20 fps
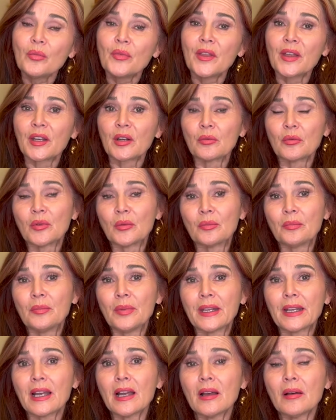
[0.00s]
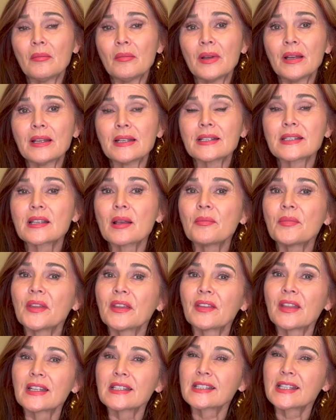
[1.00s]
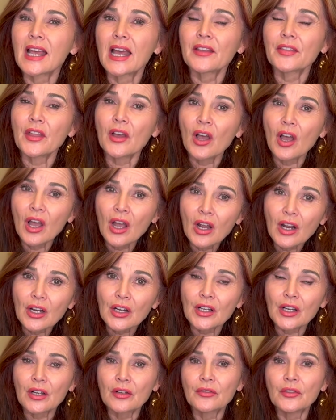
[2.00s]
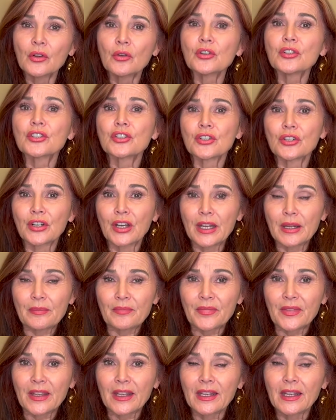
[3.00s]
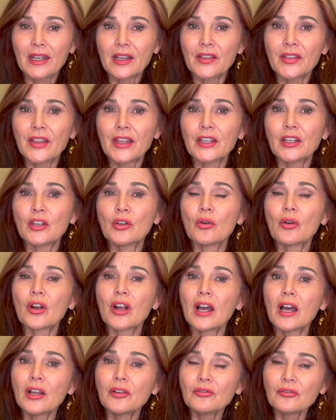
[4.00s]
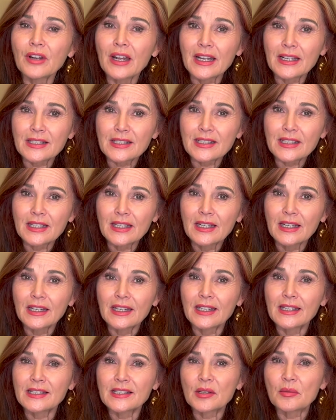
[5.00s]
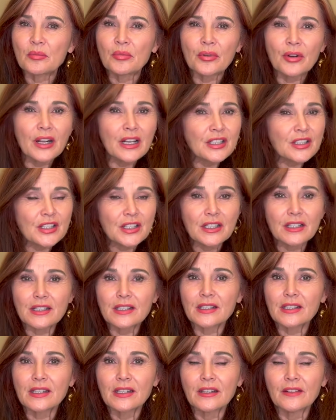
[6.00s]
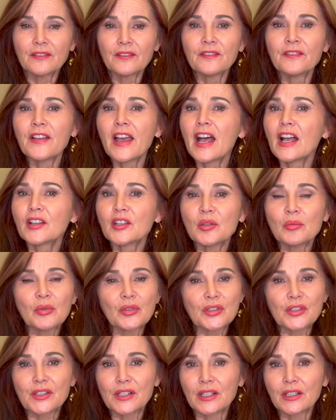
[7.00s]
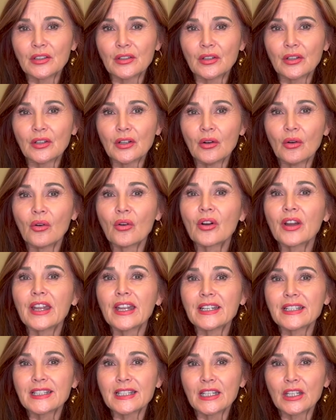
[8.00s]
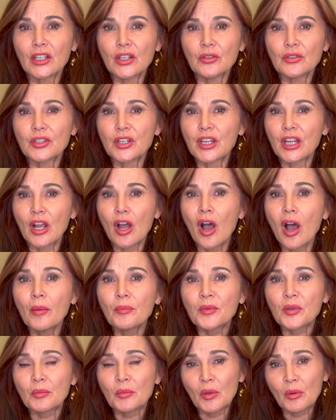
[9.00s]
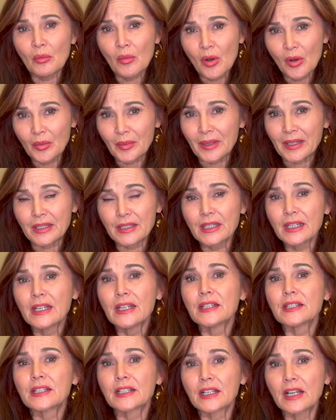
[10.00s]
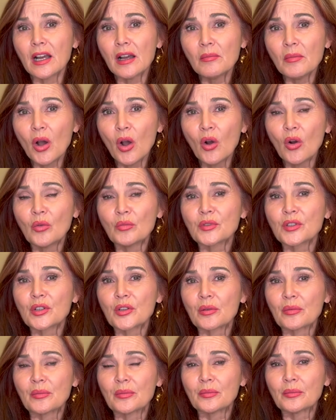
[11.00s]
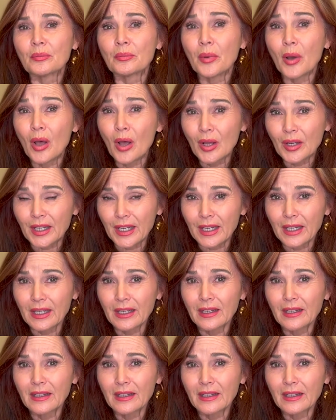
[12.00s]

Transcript: that it will become something that's at the heart of your journey, that your unrest is a precious, valuable signal orienting you to the optimal moment, to come home to the body,